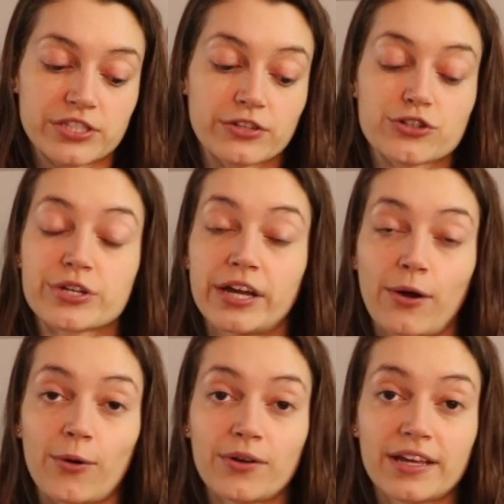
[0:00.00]
to the
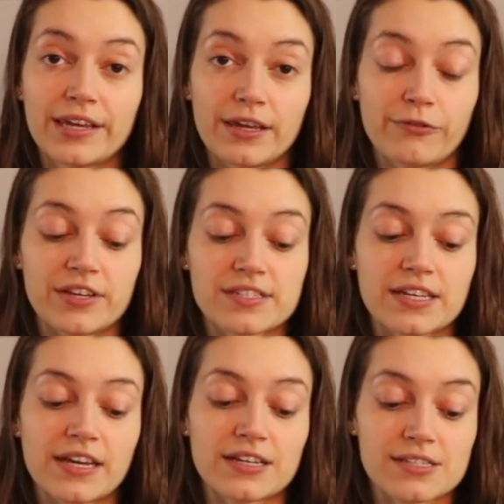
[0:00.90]
trio if he
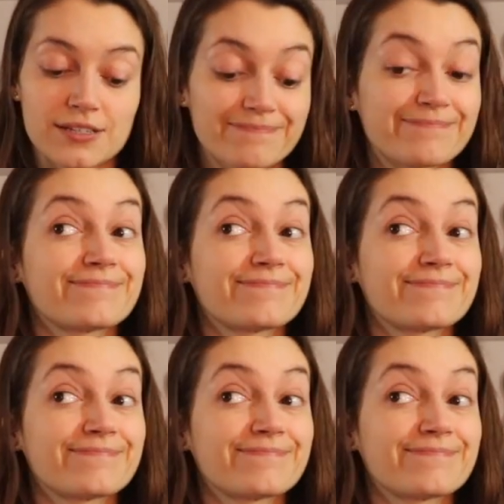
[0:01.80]
stays.